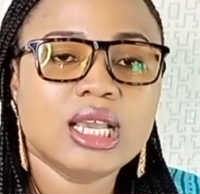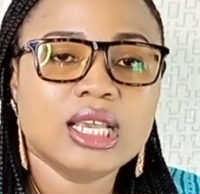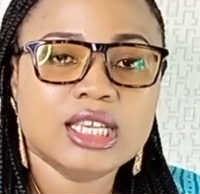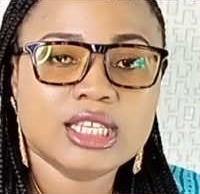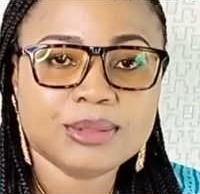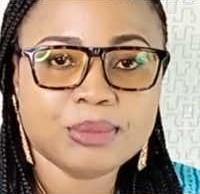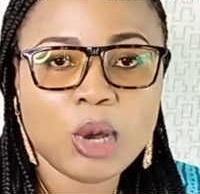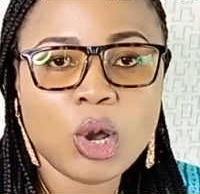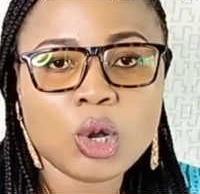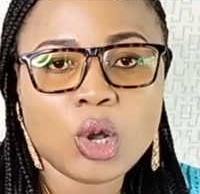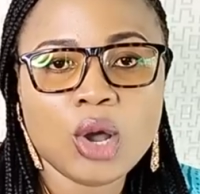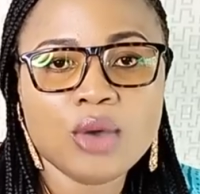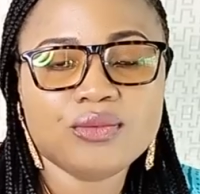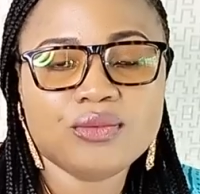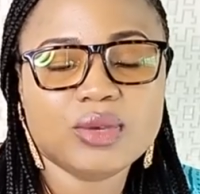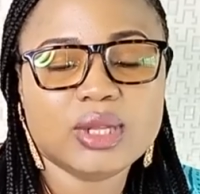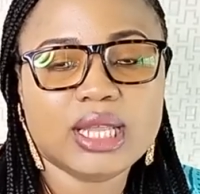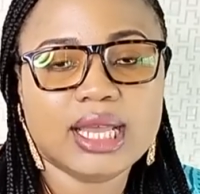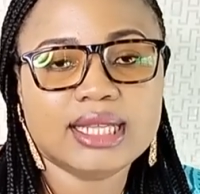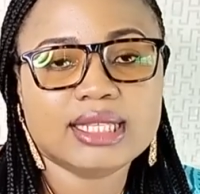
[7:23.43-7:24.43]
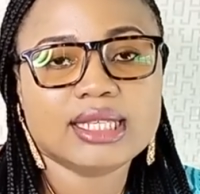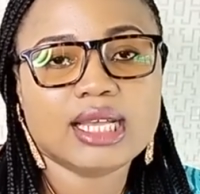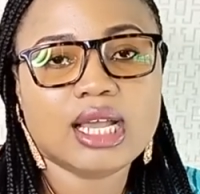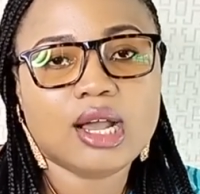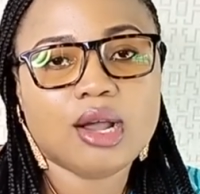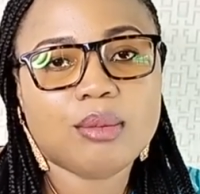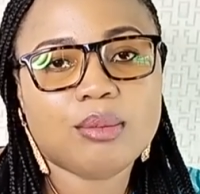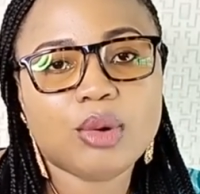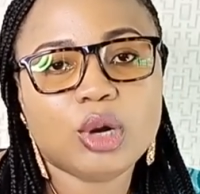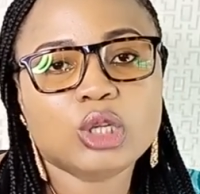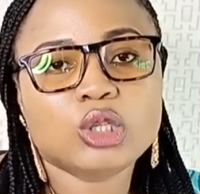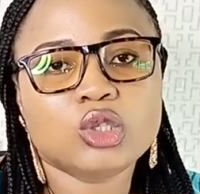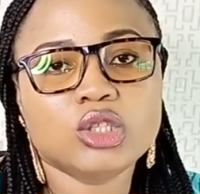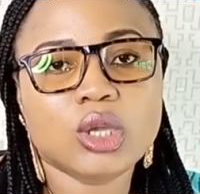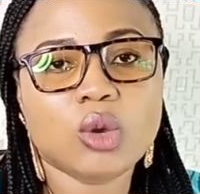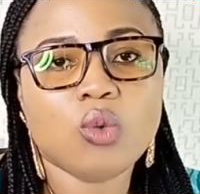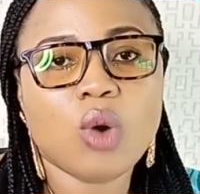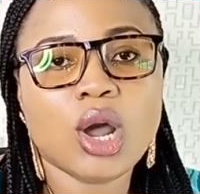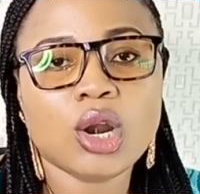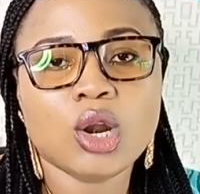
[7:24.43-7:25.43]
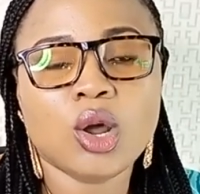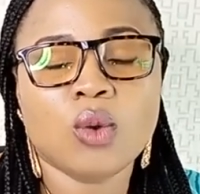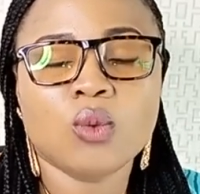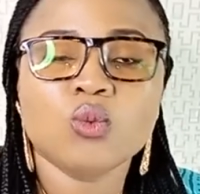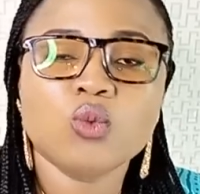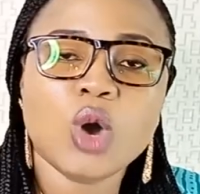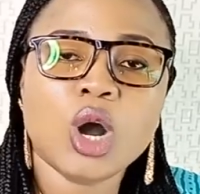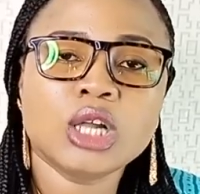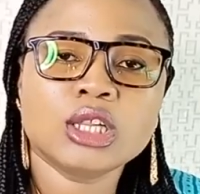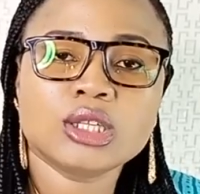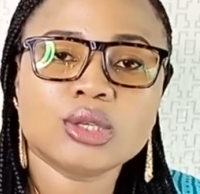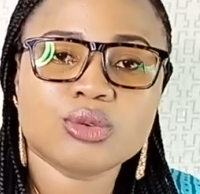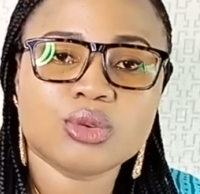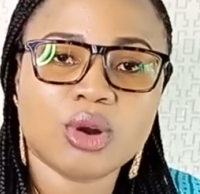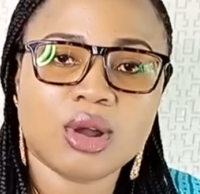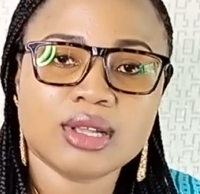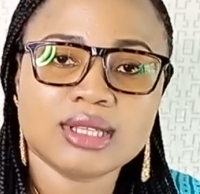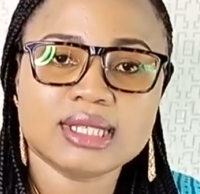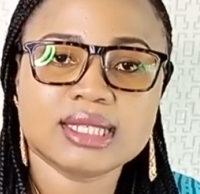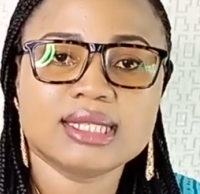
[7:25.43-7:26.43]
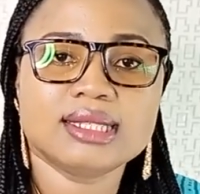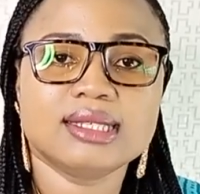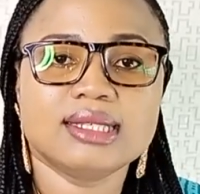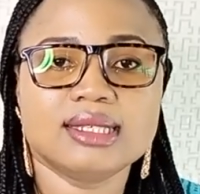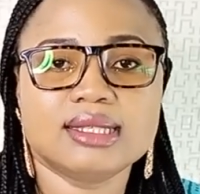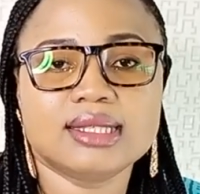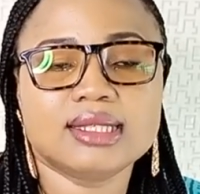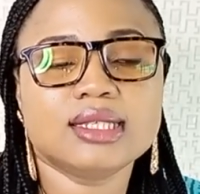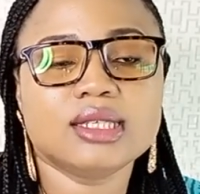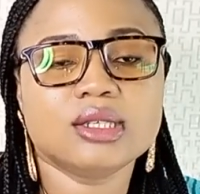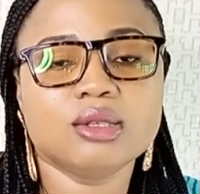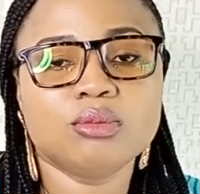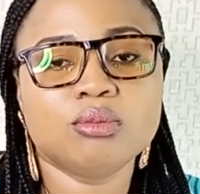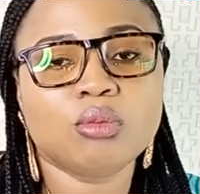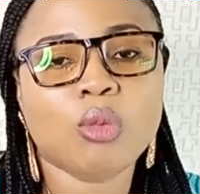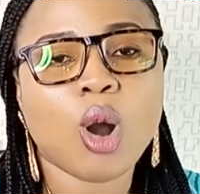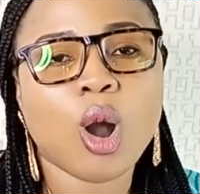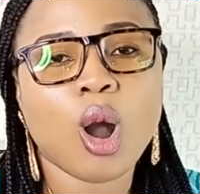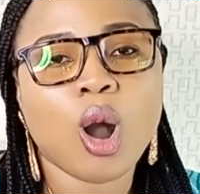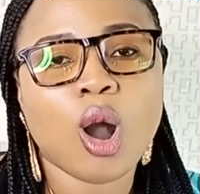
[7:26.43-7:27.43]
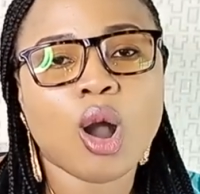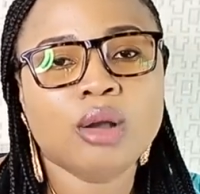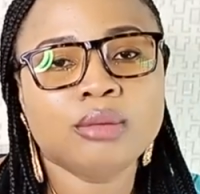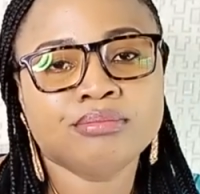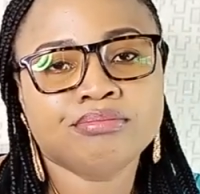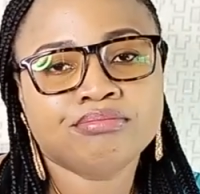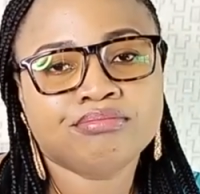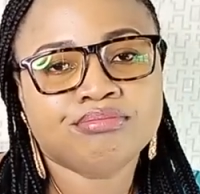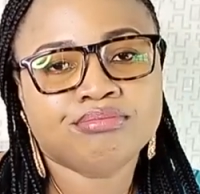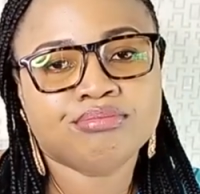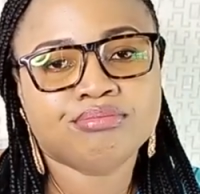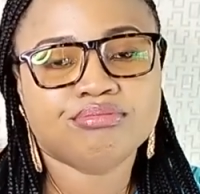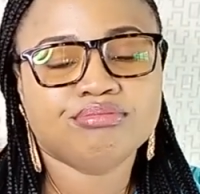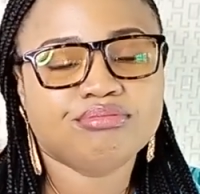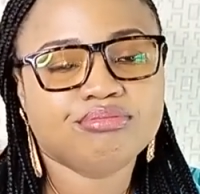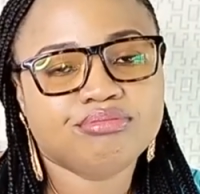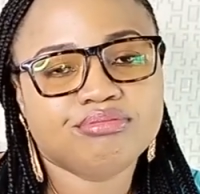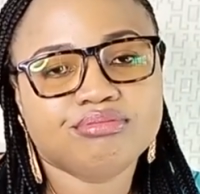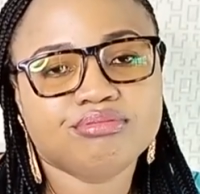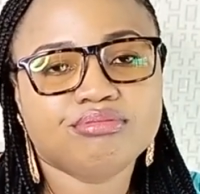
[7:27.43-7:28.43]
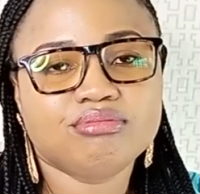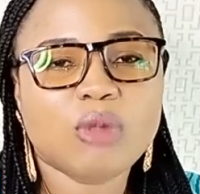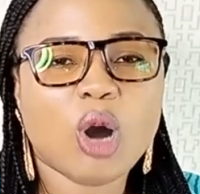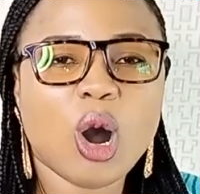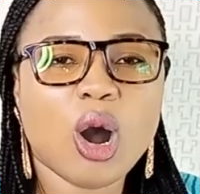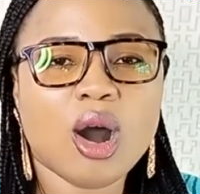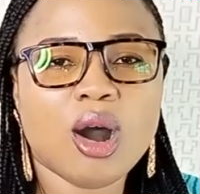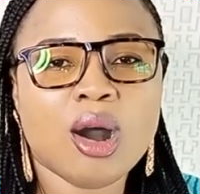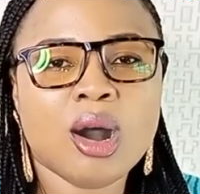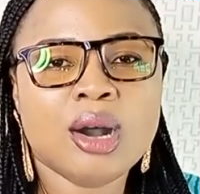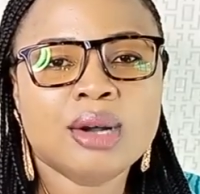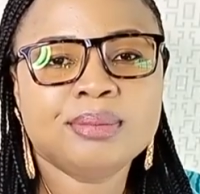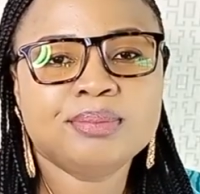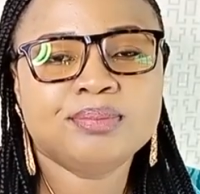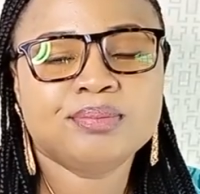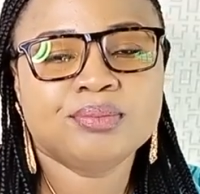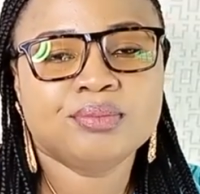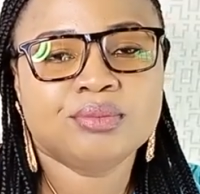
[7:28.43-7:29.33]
It's more convenient, but the one-on-one crossing is still more